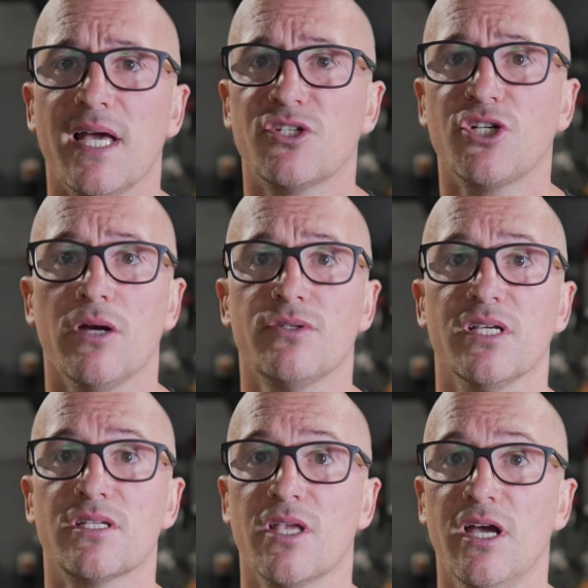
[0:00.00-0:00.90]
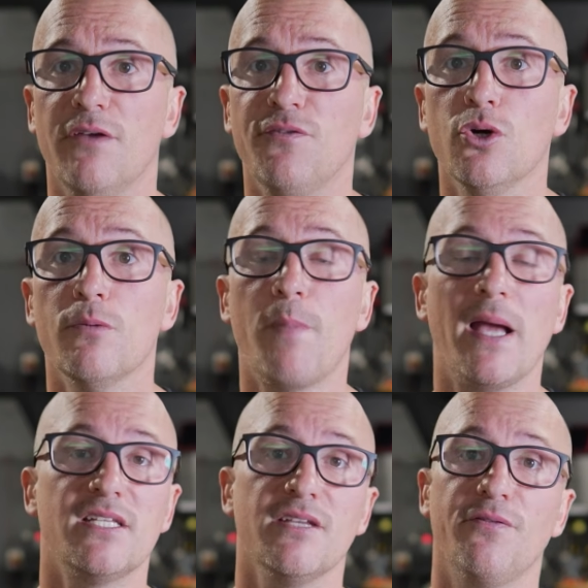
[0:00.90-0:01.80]
that shows us that if you're
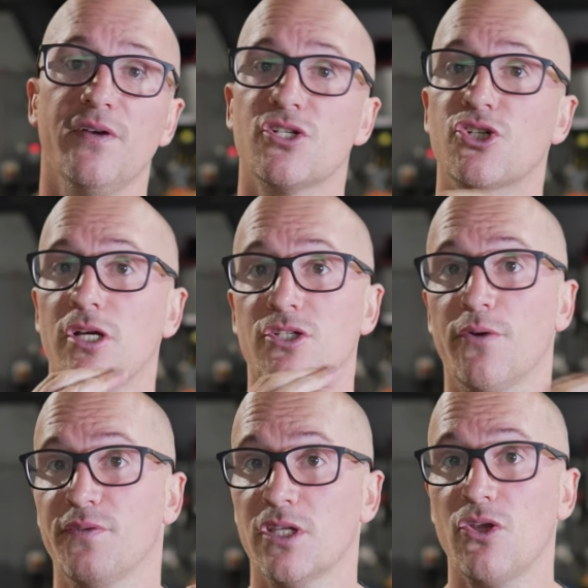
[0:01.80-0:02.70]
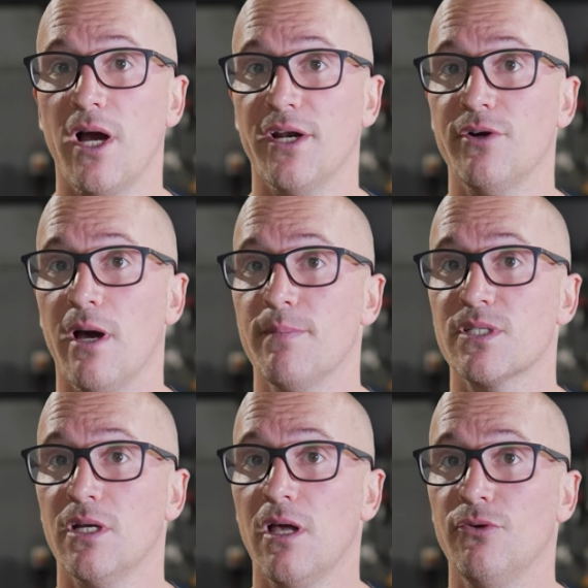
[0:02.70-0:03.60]
basing things just off the dyno
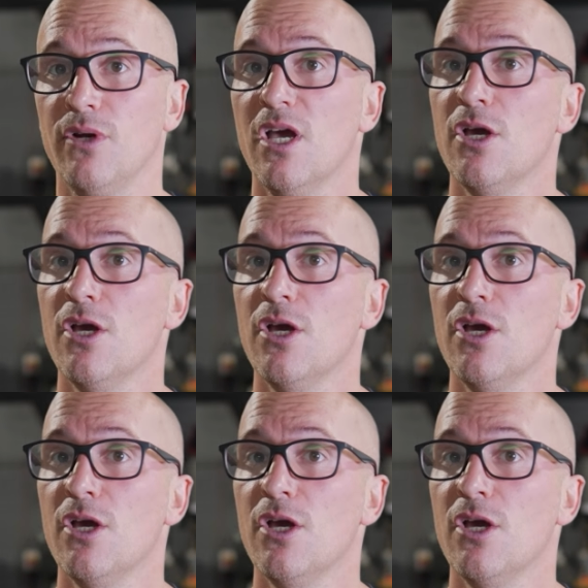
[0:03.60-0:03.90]
numbers alone,